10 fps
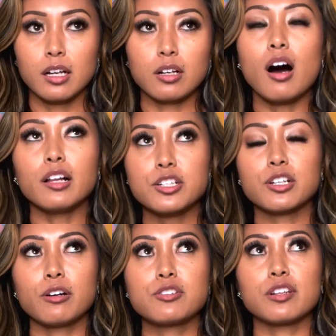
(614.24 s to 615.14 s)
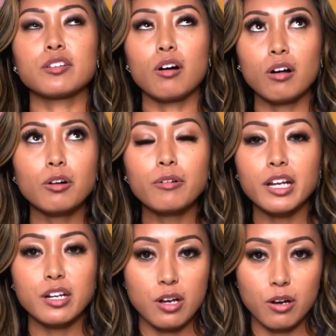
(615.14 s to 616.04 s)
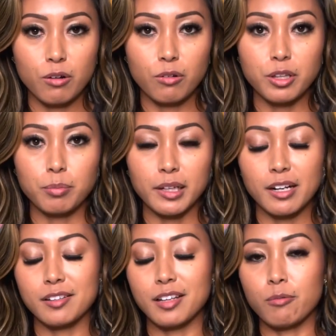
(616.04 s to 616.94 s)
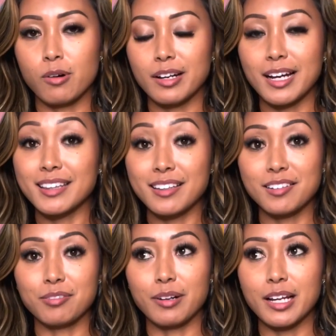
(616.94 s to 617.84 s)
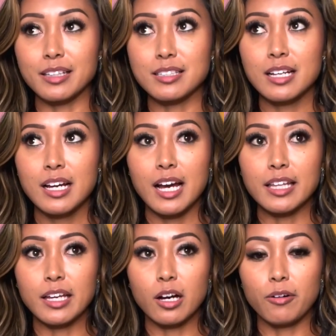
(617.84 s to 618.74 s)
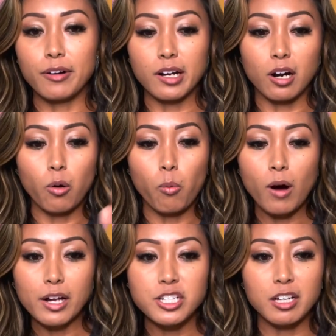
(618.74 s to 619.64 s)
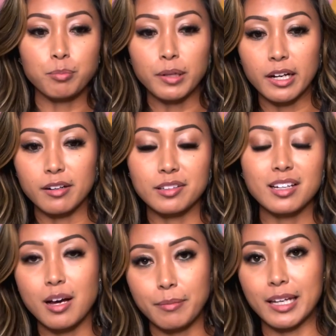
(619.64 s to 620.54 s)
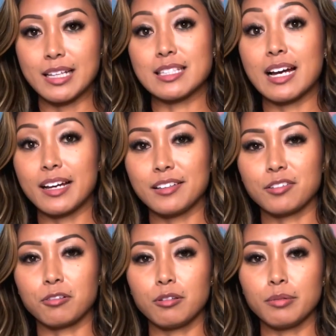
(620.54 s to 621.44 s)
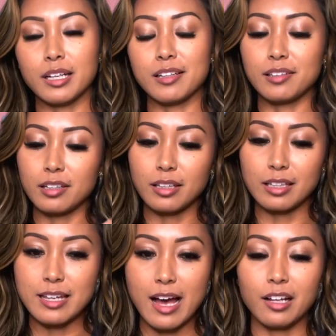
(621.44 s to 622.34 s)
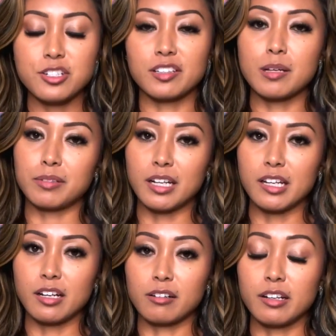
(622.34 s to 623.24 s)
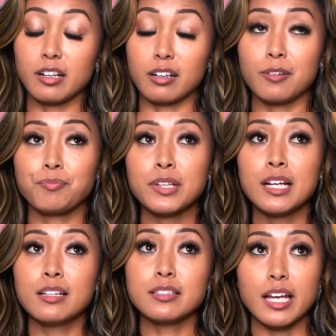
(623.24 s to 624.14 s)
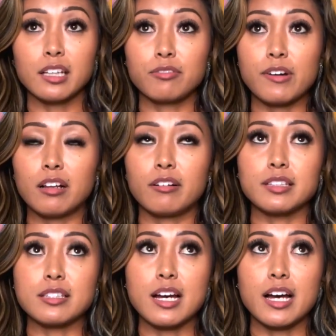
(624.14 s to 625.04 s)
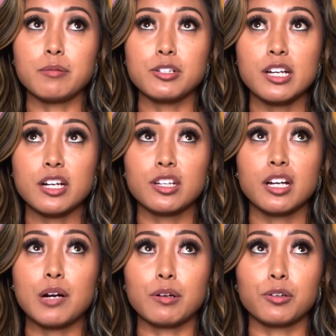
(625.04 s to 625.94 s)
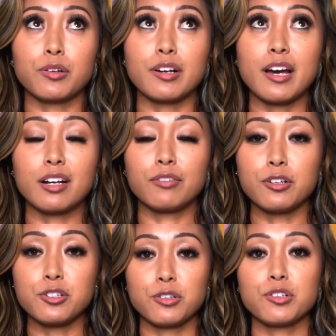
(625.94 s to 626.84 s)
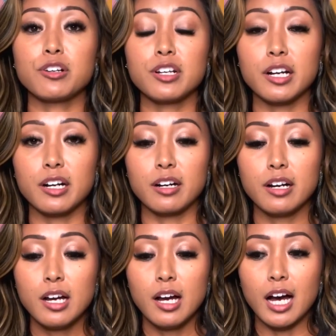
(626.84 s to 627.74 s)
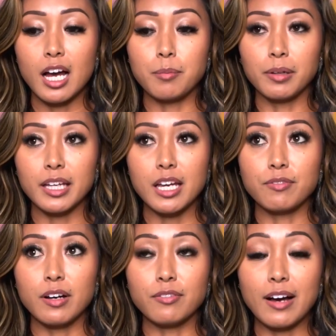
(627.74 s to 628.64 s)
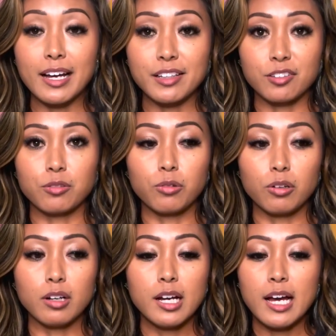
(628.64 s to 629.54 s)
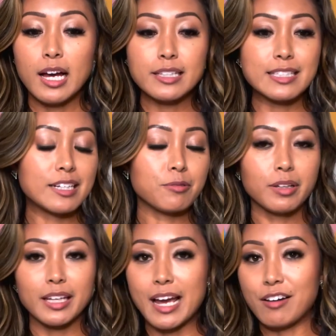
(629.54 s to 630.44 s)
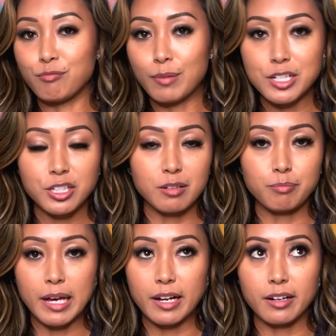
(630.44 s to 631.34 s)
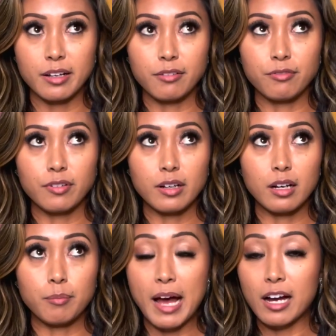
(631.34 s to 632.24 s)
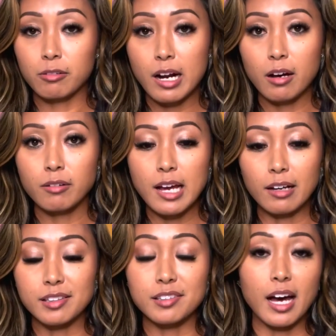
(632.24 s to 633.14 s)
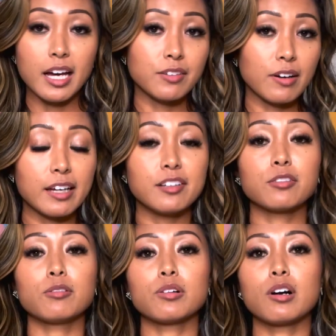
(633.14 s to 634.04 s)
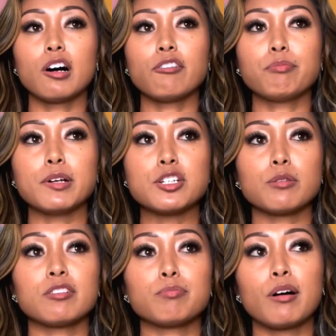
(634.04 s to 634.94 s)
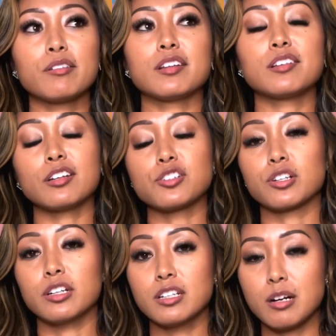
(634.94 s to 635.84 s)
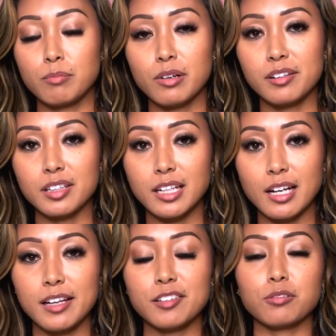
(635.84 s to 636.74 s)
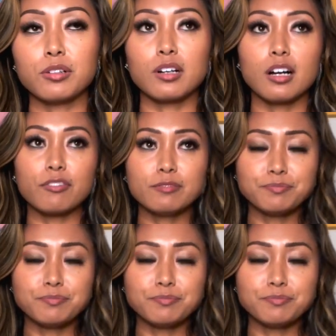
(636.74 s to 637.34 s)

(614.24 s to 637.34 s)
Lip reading: College coaches already know the players they want at this rate, and they already are watching players coming into high school because the talent just keeps getting younger and younger. Taylor Fowler at the time, she actually got recruited out of her junior year, I believe, of high school. Didn't really have much competitive background outside of high school golf, but she was posting such good numbers in high school golf,